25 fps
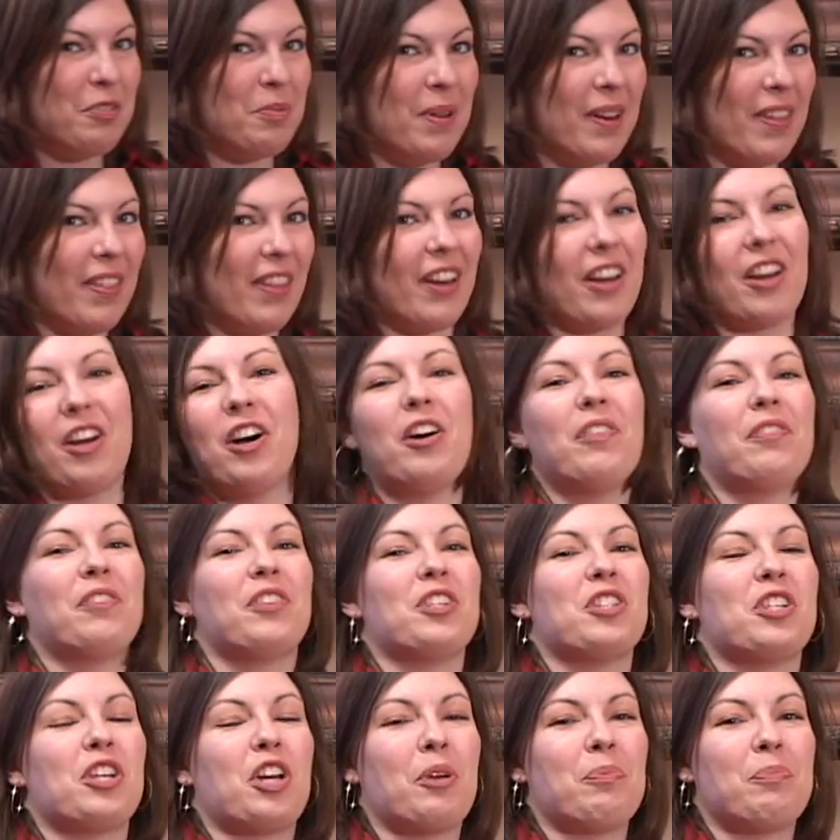about that
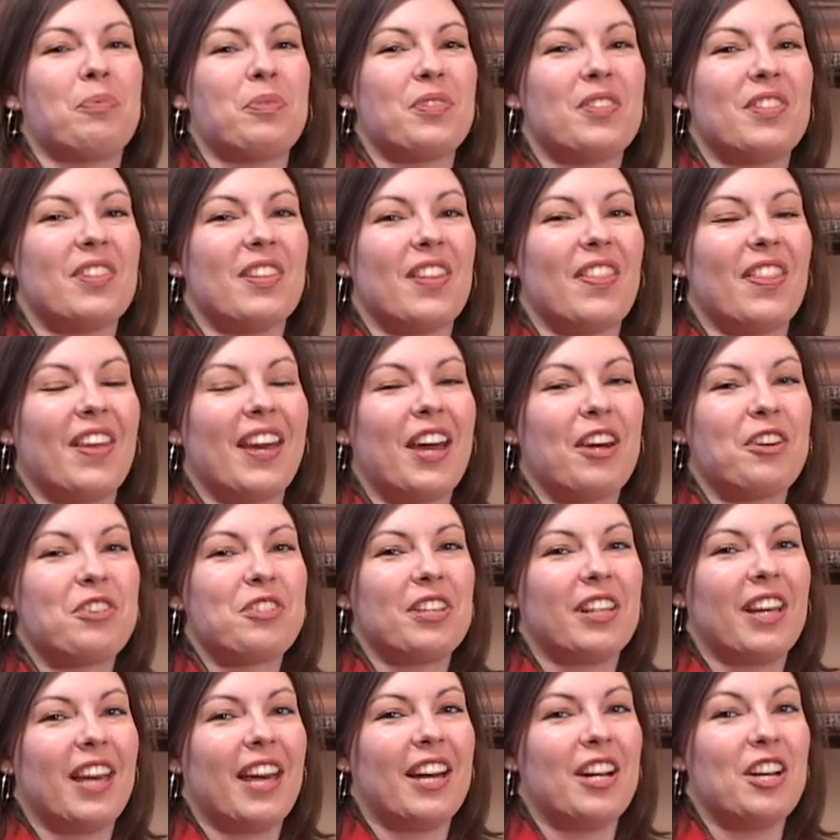coffee shop was that they
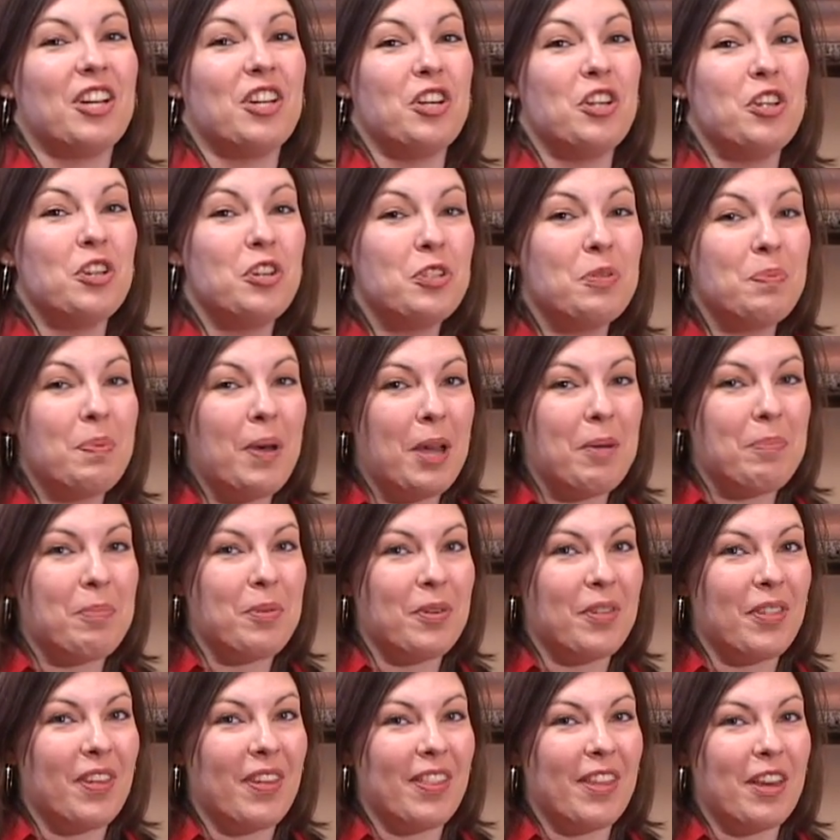actually had a
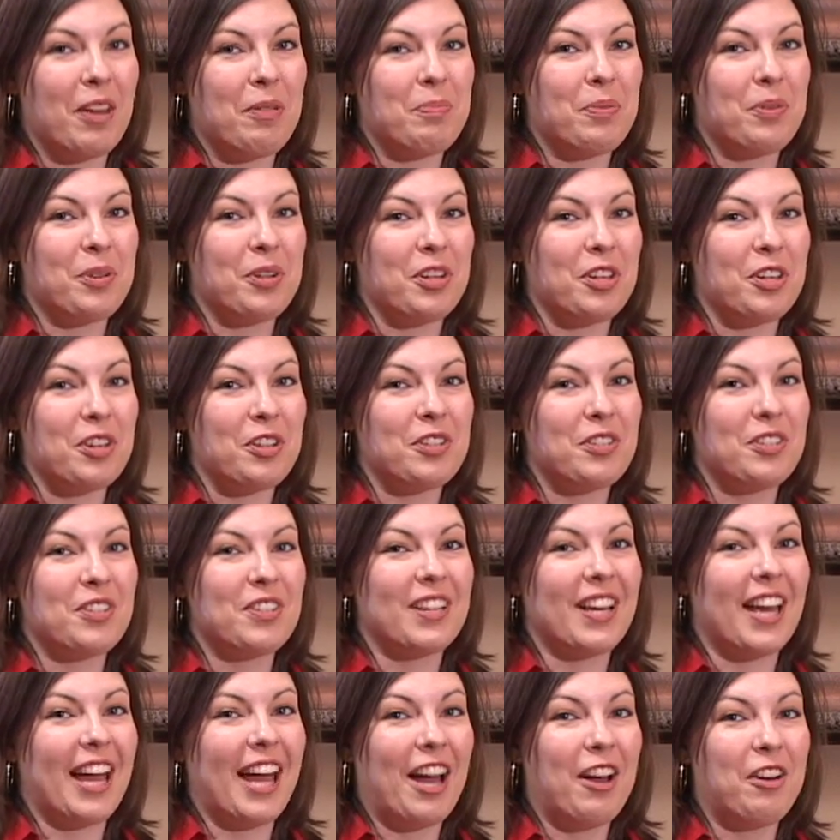newspaper that they
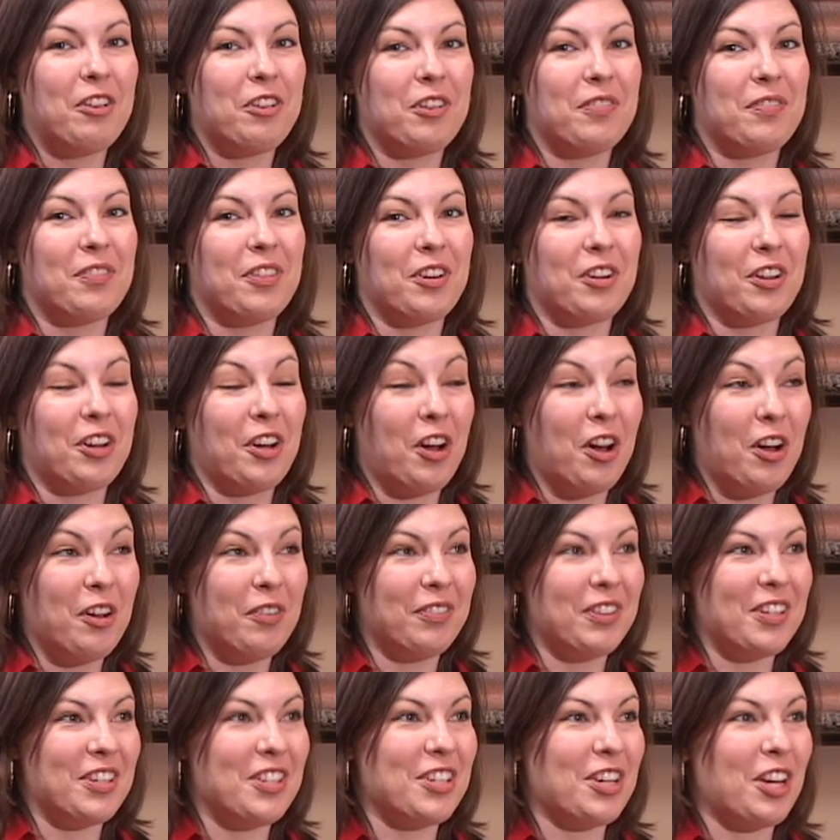produced out of their
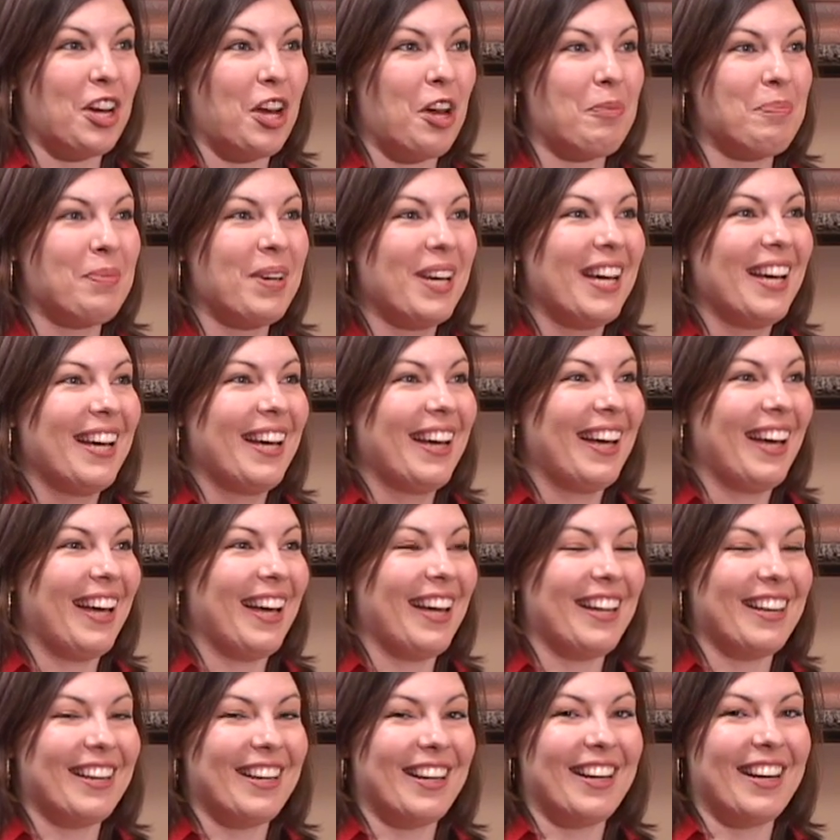coffee shop.
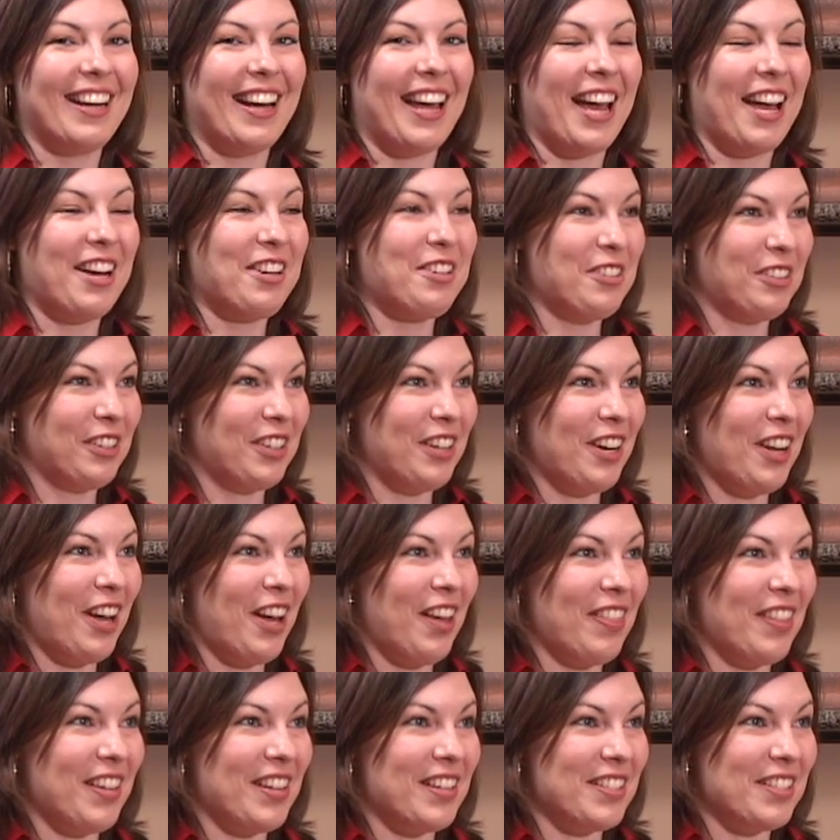And actually
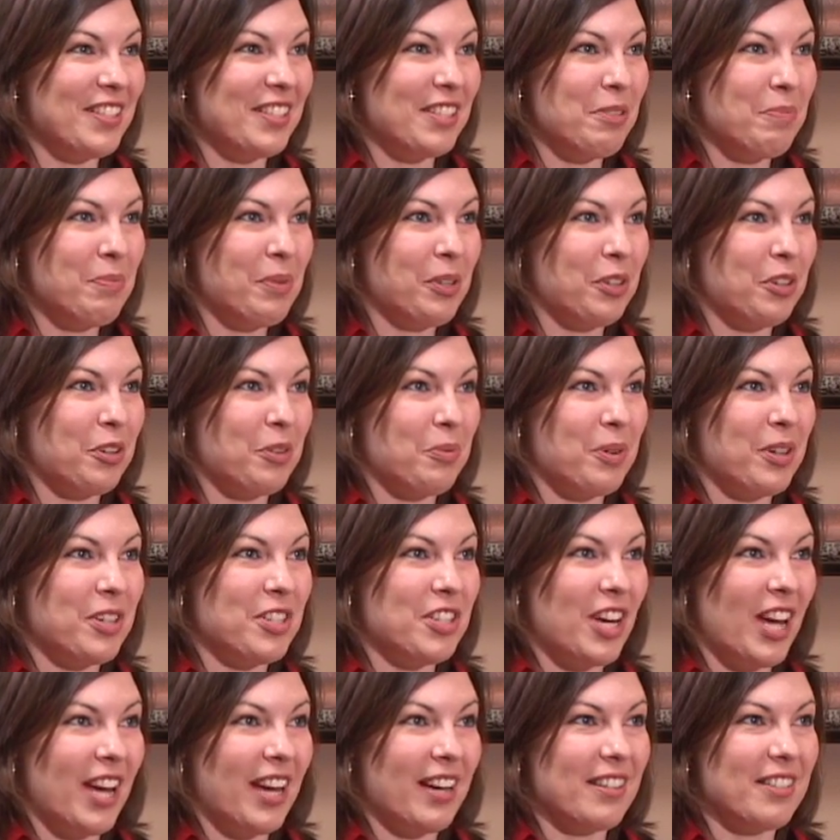not that dissimilar to
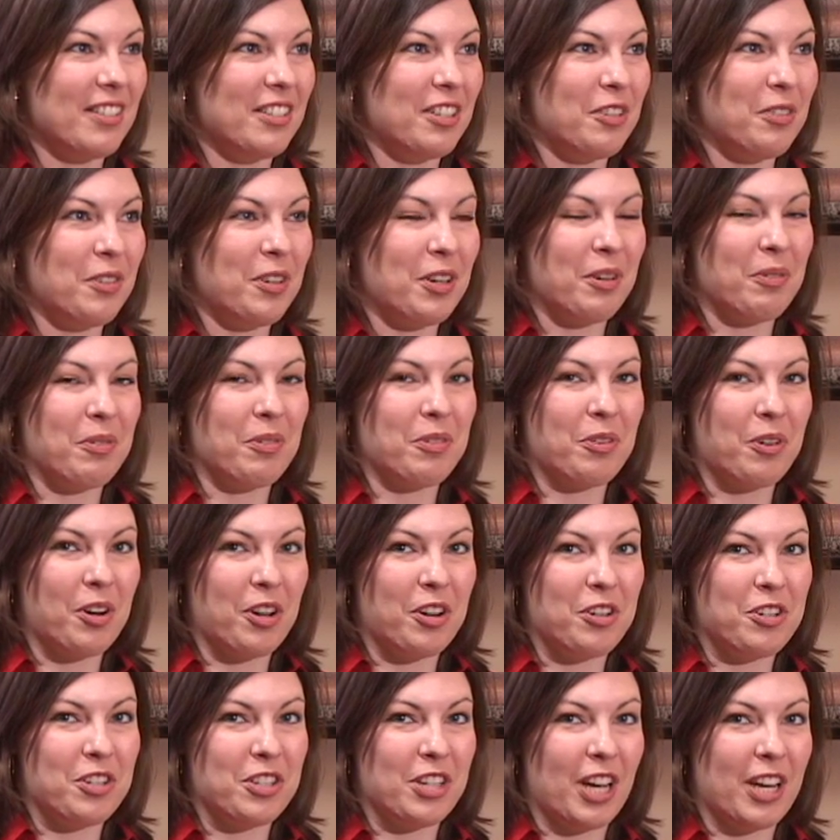what Jack's doing with
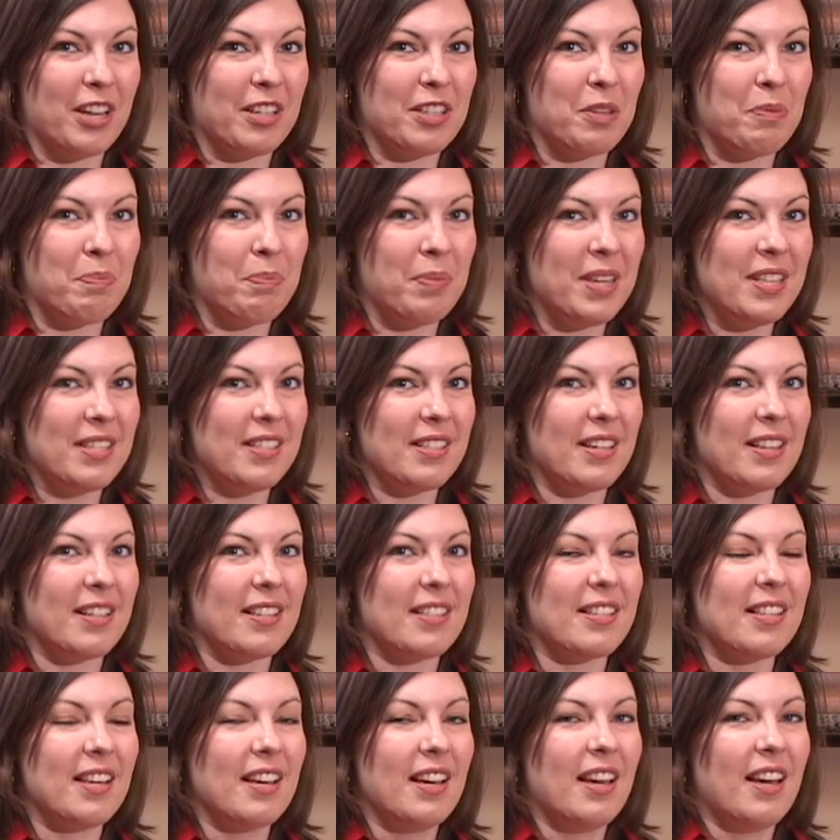Greater Jackson Business.